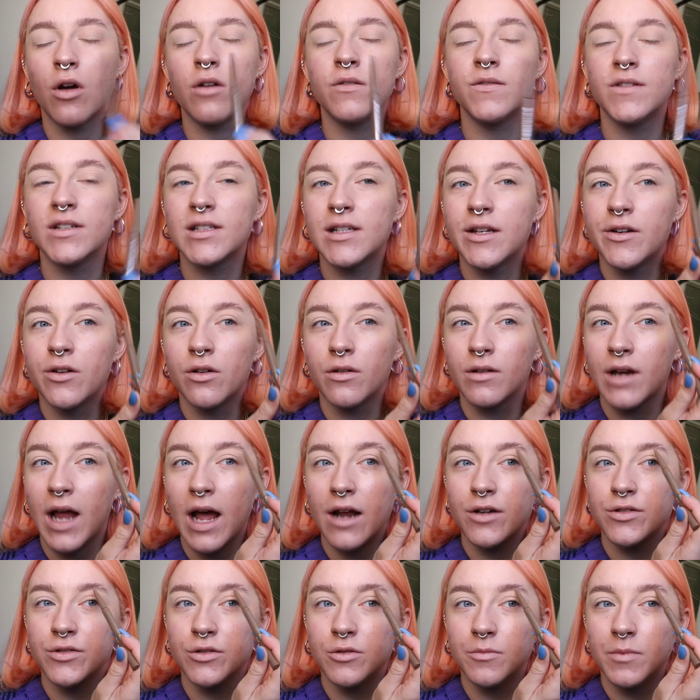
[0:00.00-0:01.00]
Obviously not
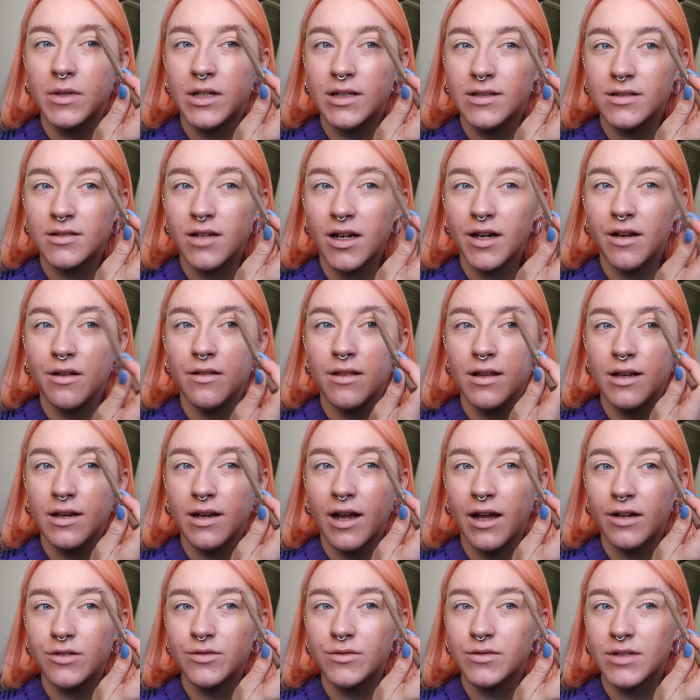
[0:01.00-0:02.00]
natural, because I don't think
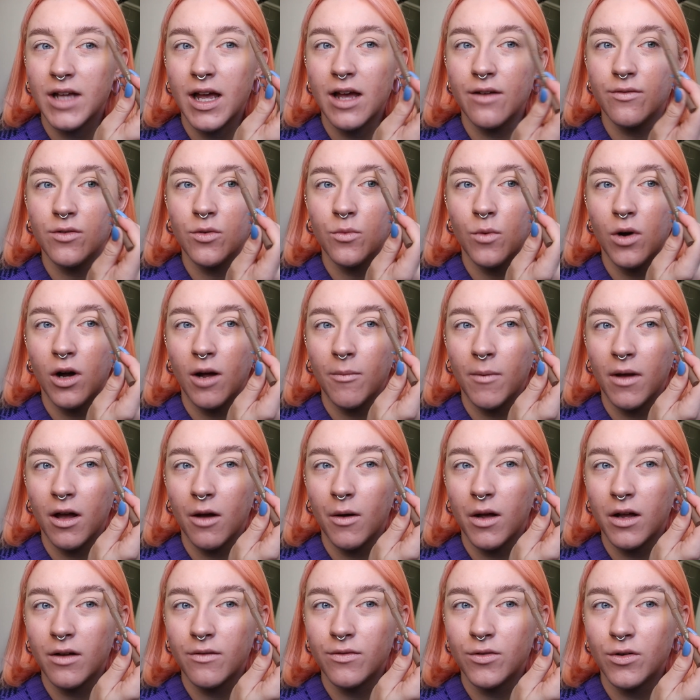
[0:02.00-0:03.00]
natural is ever what I'm
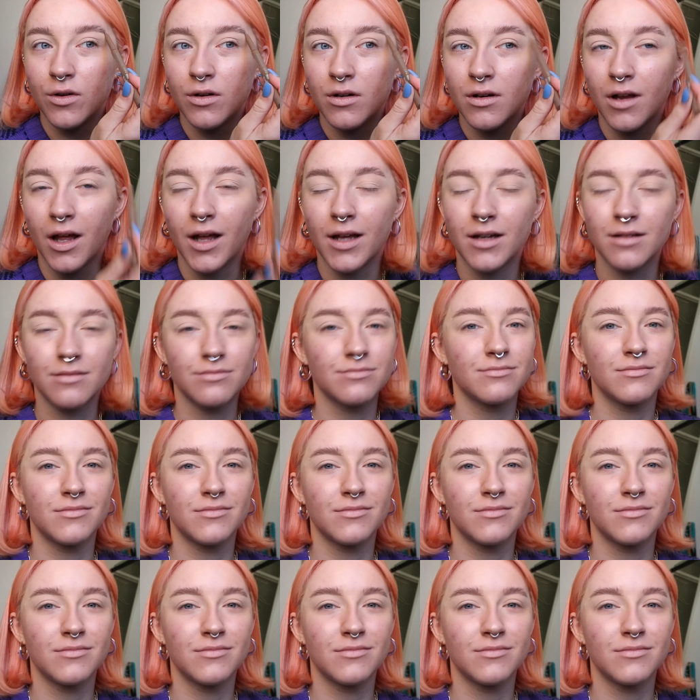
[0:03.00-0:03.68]
going for. Like,